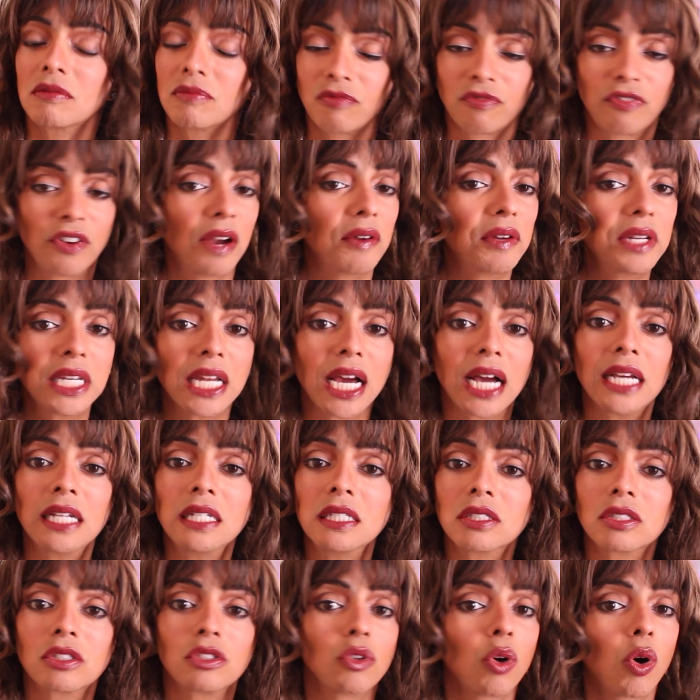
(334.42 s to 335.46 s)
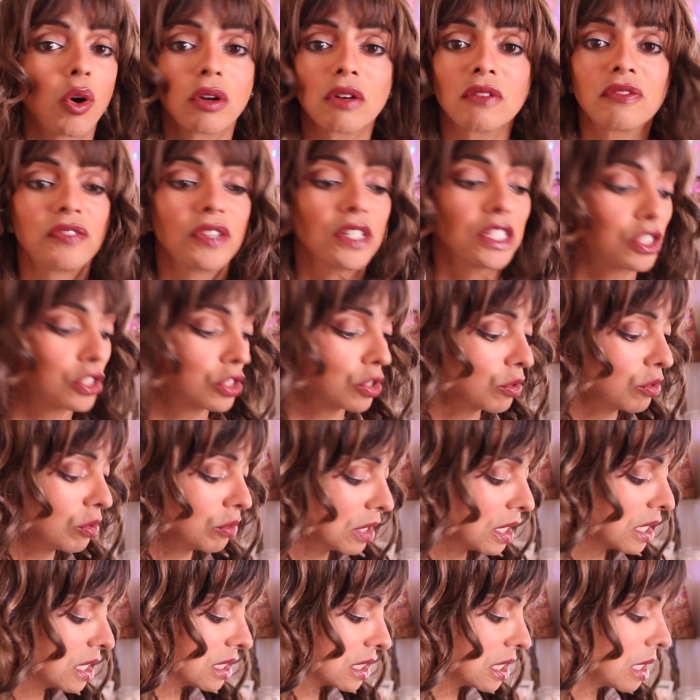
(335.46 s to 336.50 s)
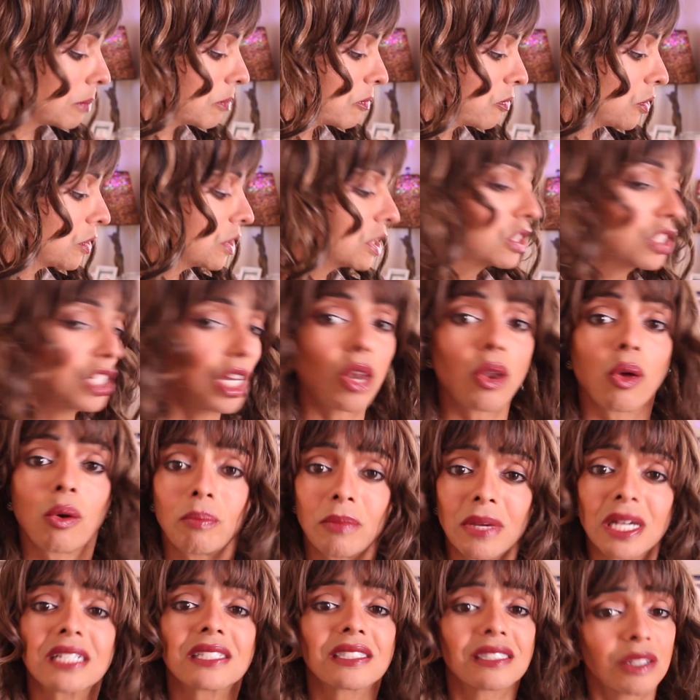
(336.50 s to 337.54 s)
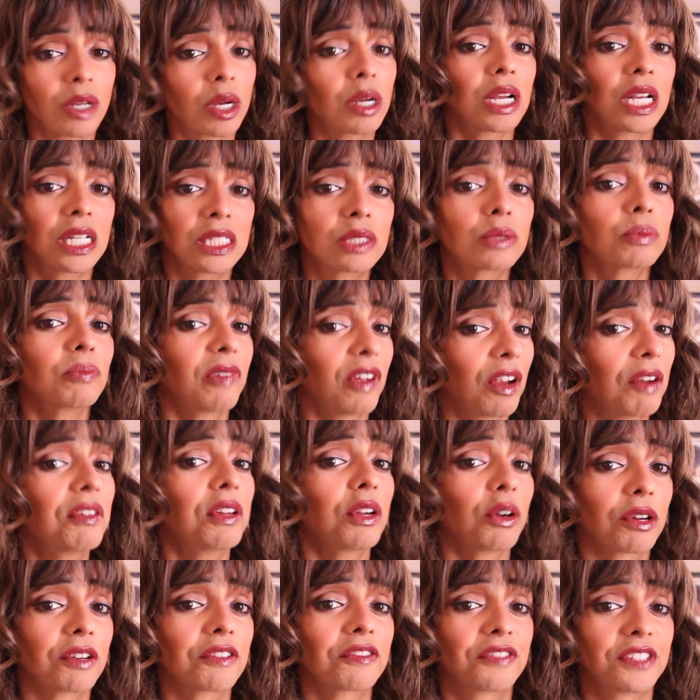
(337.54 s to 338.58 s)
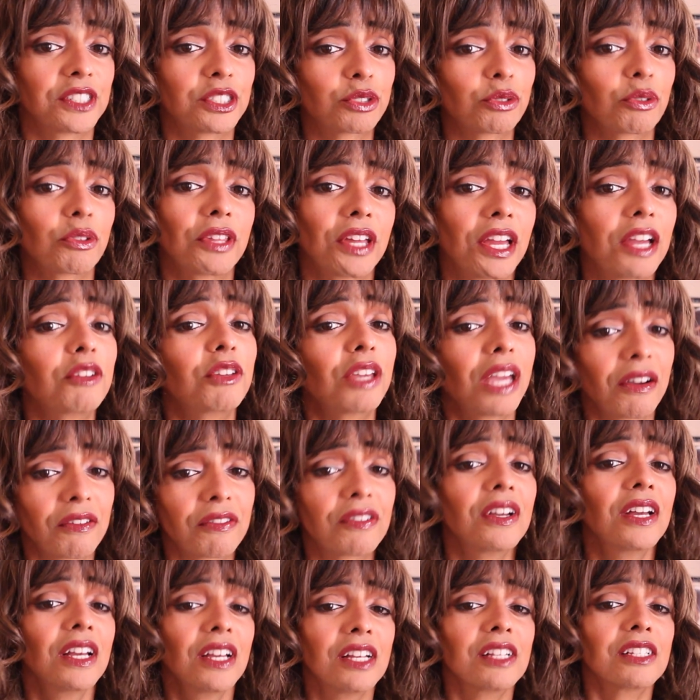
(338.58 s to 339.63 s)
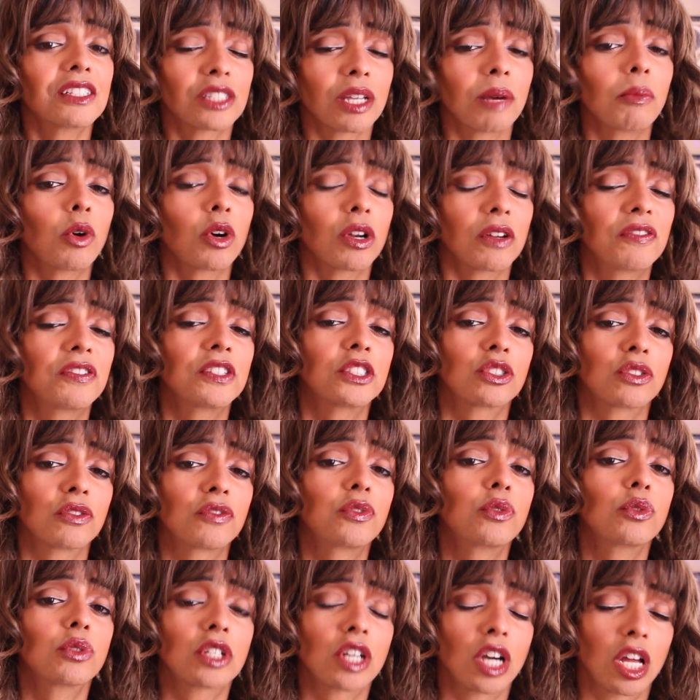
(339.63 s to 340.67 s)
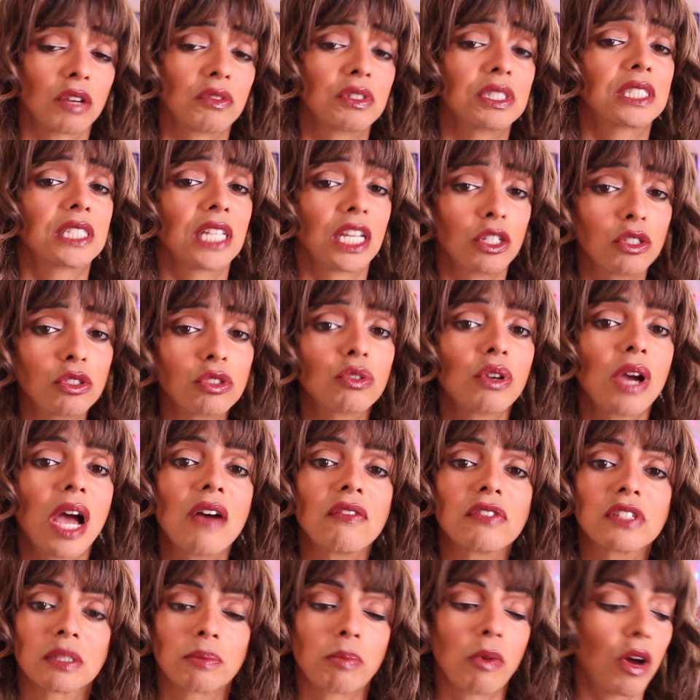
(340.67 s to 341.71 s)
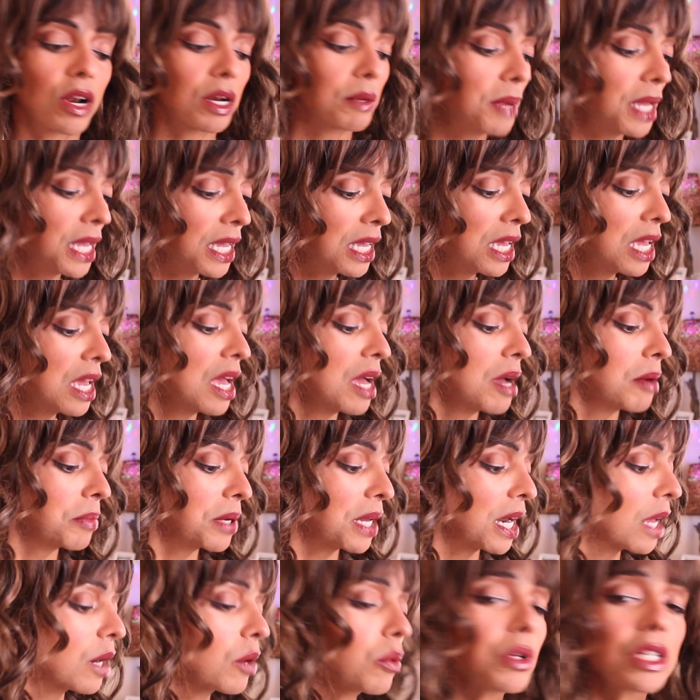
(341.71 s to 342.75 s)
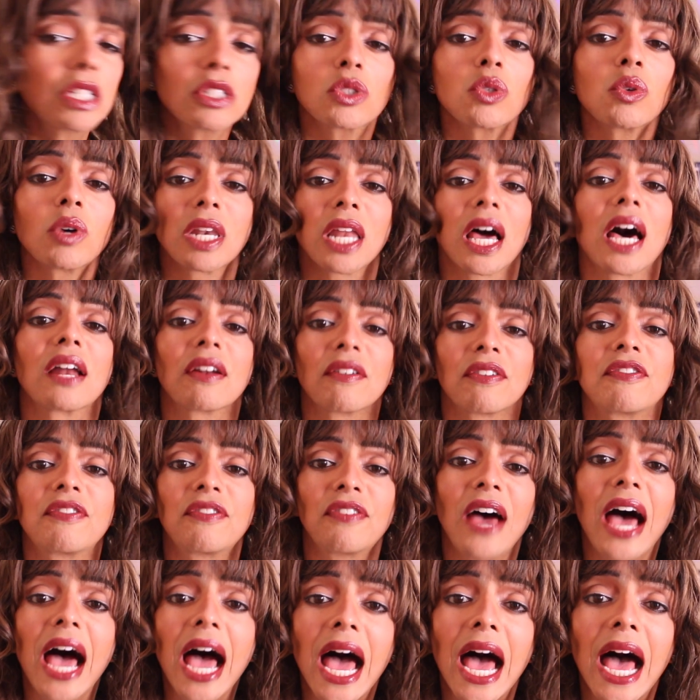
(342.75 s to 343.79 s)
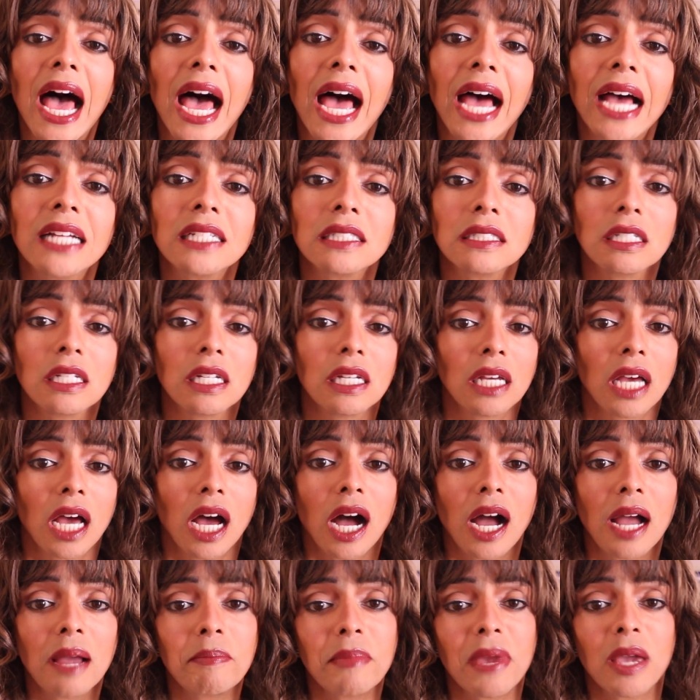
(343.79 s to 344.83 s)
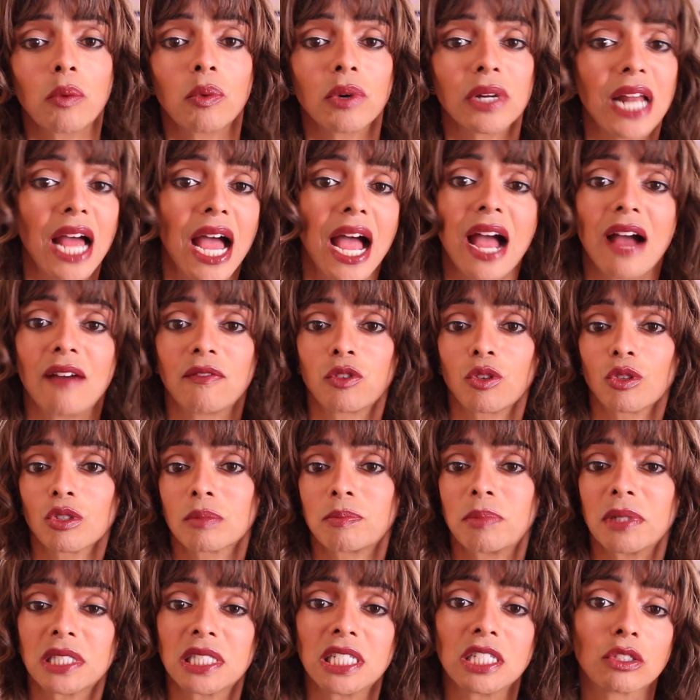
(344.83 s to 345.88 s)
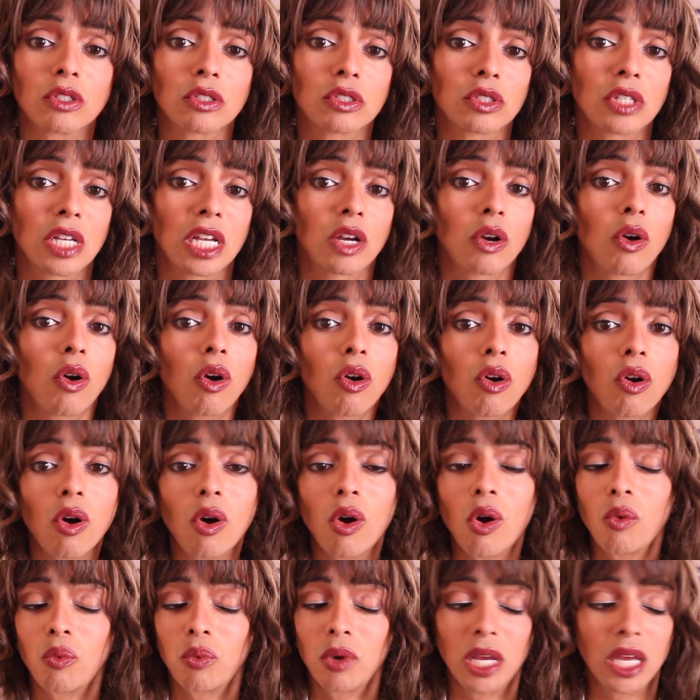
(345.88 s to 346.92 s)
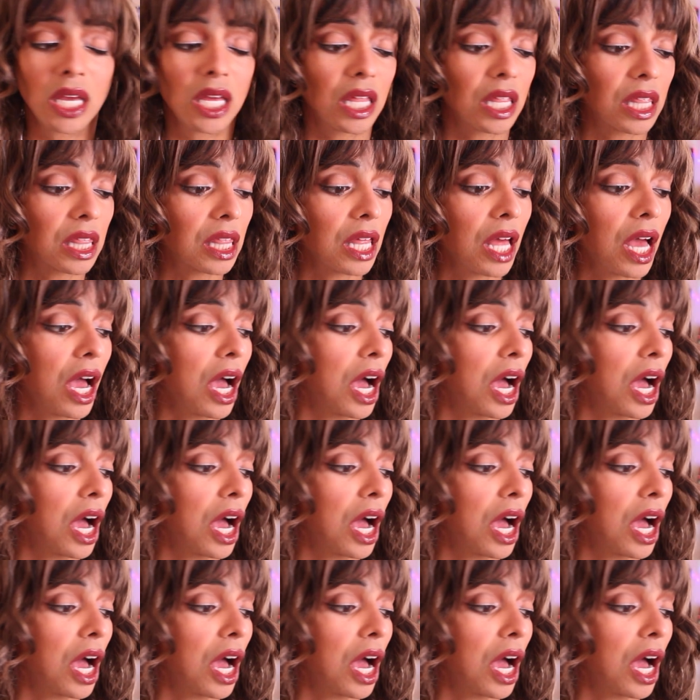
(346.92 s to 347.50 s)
very nice, no artificial, except for the jello mix. It's very artificial there. You have some artificial food colorings there. You do have aspartame, but I don't want to do a lot of fat. I may want to have those Besitos de Coco with